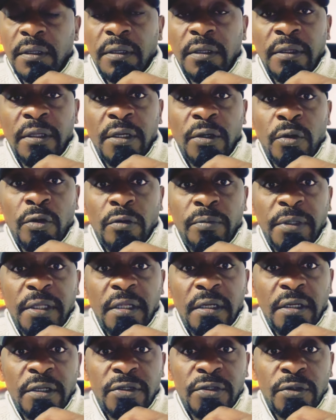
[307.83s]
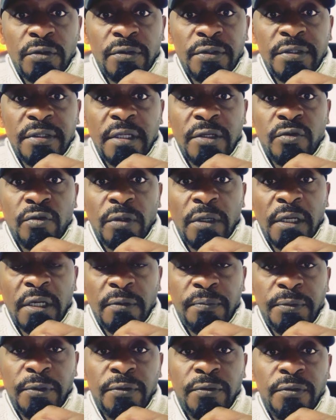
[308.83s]
they're going to be the lessons that will
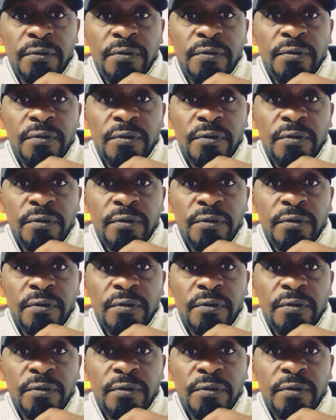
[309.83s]
help you